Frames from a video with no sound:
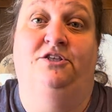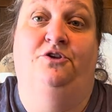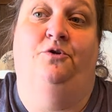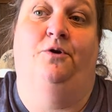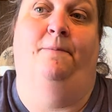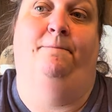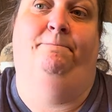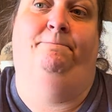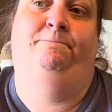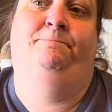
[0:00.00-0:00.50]
You
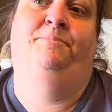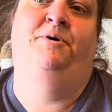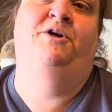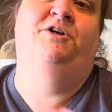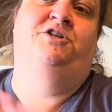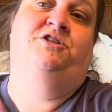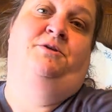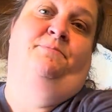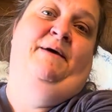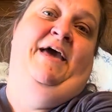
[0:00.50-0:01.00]
can
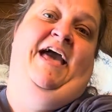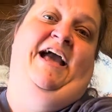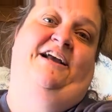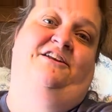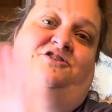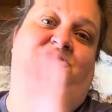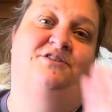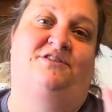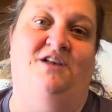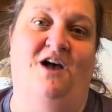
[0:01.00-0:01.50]
push the
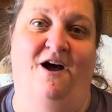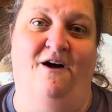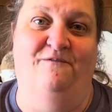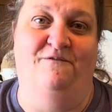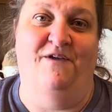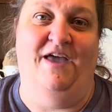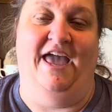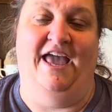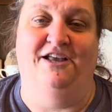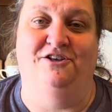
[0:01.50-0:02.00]
packages off
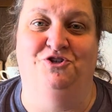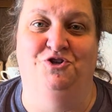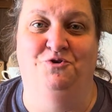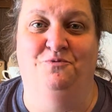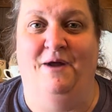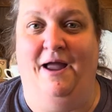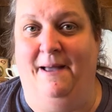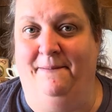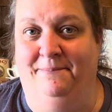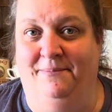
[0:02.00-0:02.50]
as you
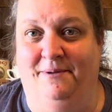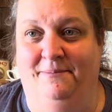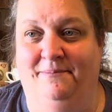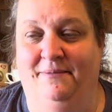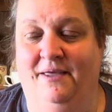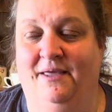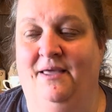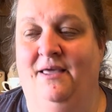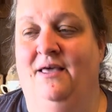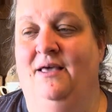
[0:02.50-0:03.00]
wrap them.
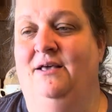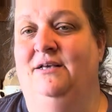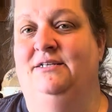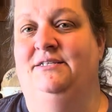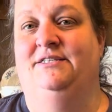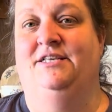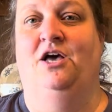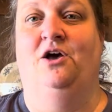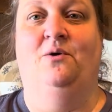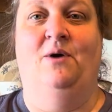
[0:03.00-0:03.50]

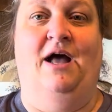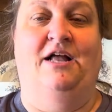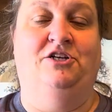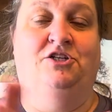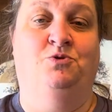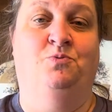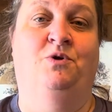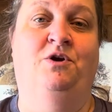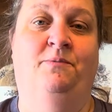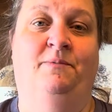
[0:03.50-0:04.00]
So I
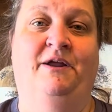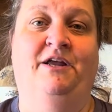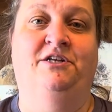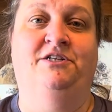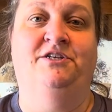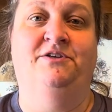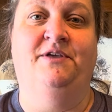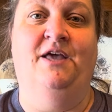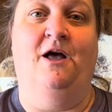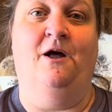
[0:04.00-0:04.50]
just wanted to bring it
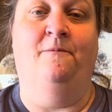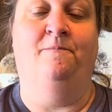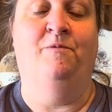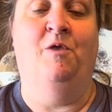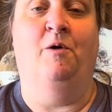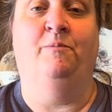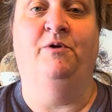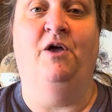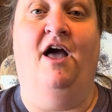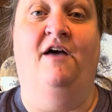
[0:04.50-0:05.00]
to y'all.
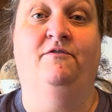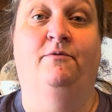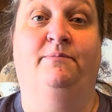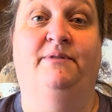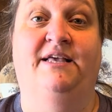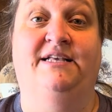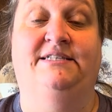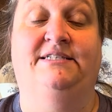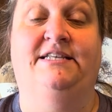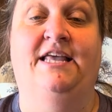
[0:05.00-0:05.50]
Hope y'all have a
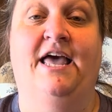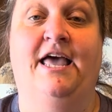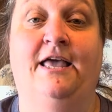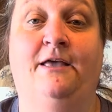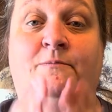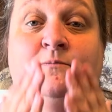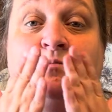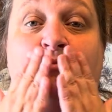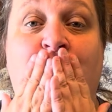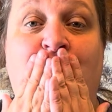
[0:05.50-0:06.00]
blessed
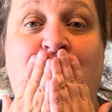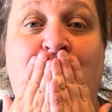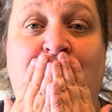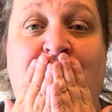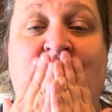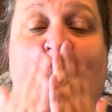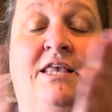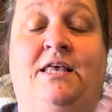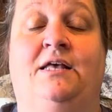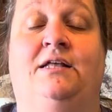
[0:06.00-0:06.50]
day.
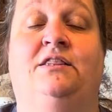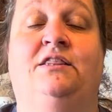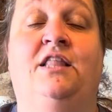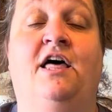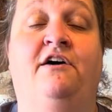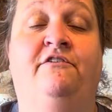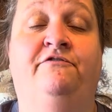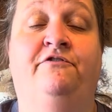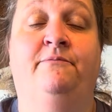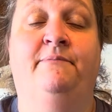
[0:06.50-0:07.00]

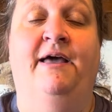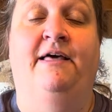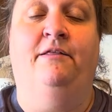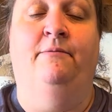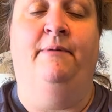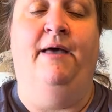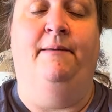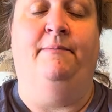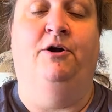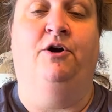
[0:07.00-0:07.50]
Love from
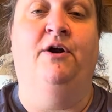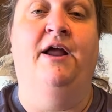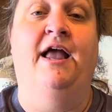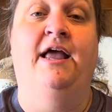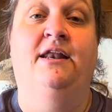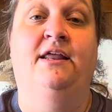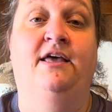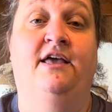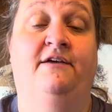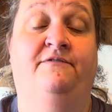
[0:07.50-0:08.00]

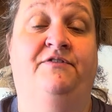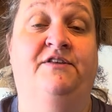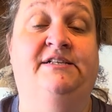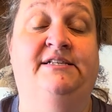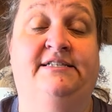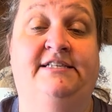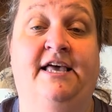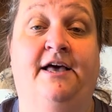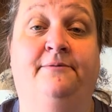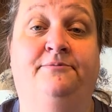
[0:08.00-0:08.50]
Alabama-Grana. If this
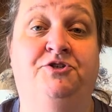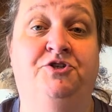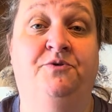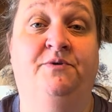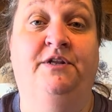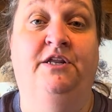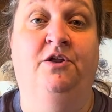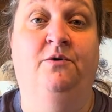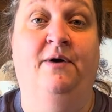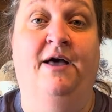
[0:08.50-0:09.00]
has helped you in
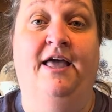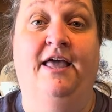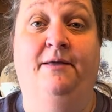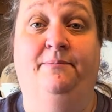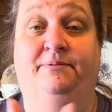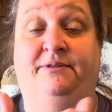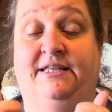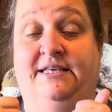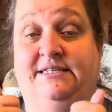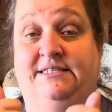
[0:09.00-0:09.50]
any way,
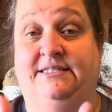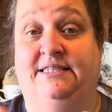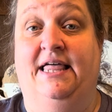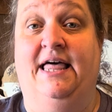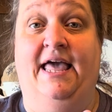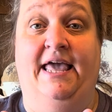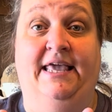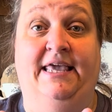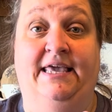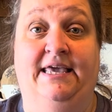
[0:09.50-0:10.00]
please
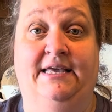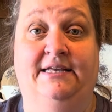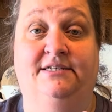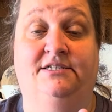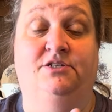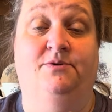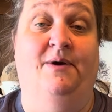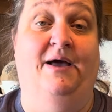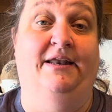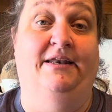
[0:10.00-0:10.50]
like it
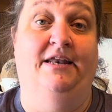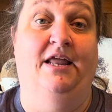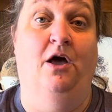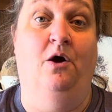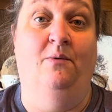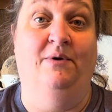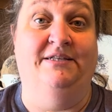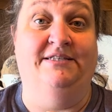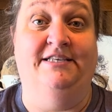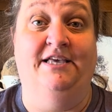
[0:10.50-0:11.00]
so I
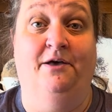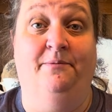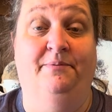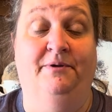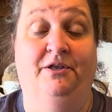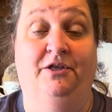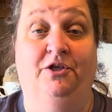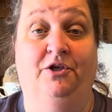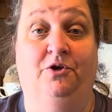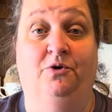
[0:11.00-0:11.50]
know it's
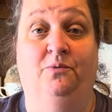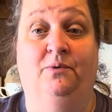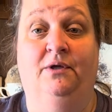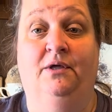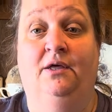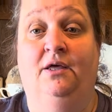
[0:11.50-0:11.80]
helping you.